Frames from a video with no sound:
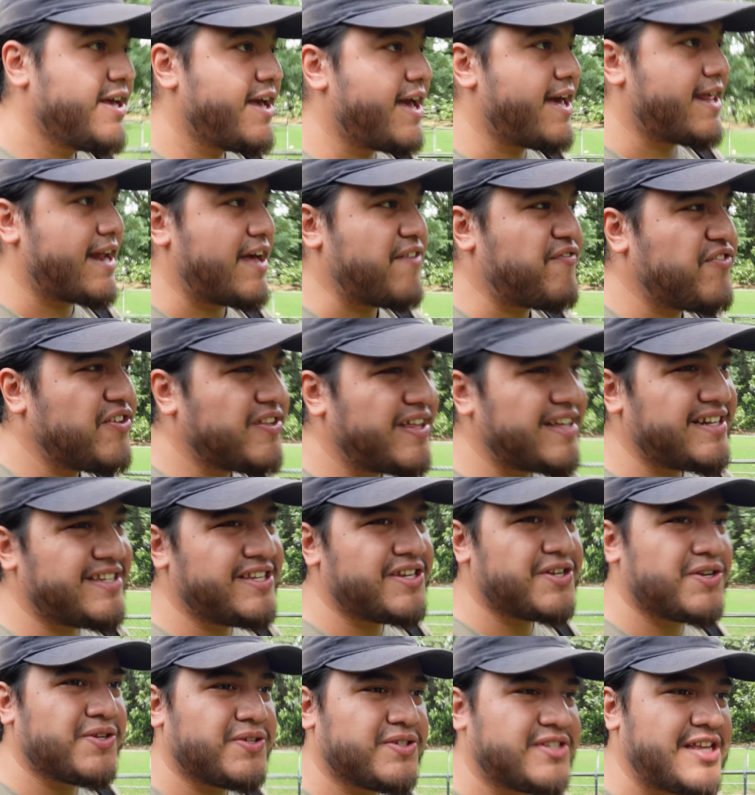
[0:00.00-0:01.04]
and I feel like
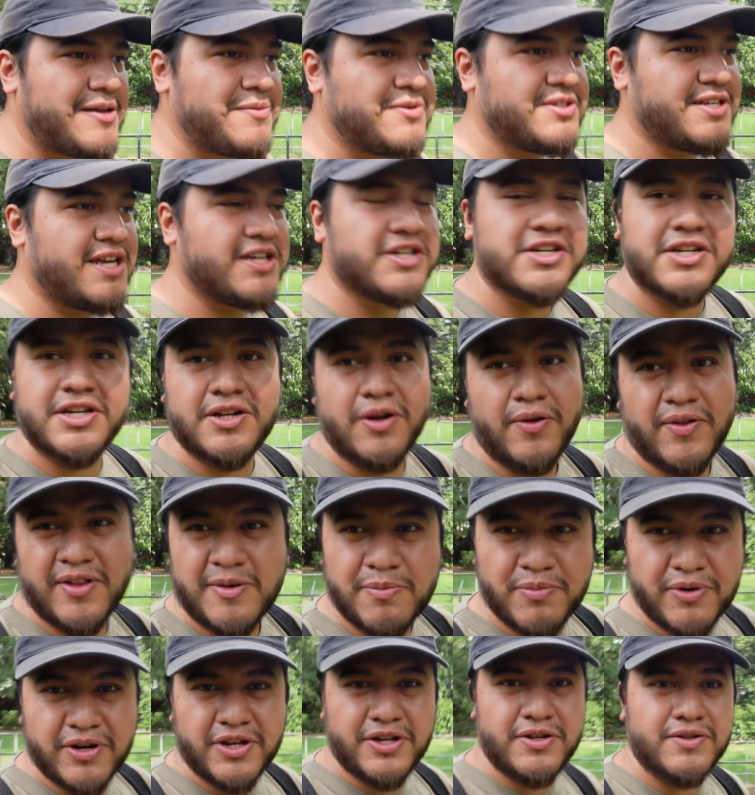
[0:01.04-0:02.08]
digital stabilization can only
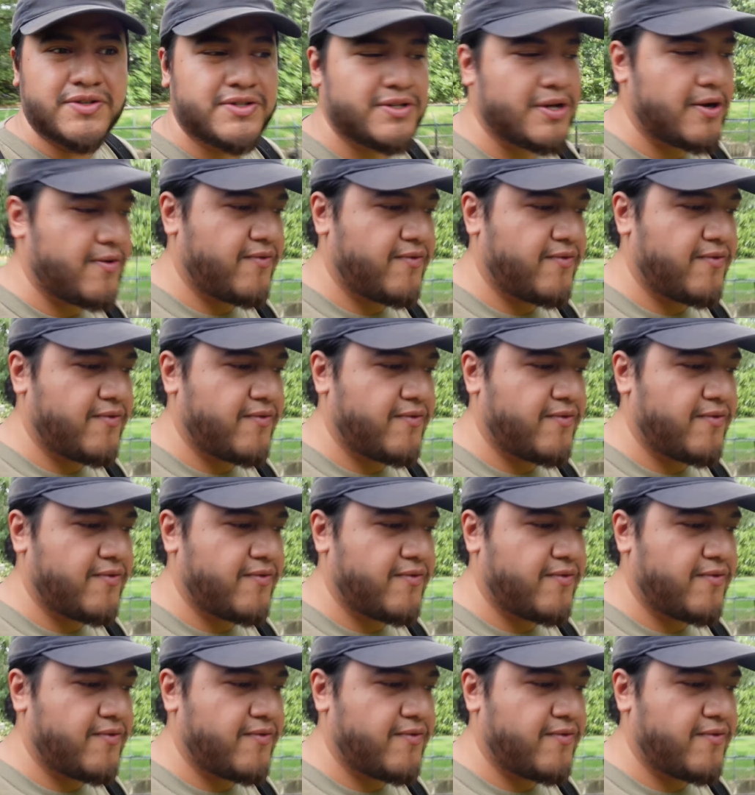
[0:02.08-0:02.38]
bring you so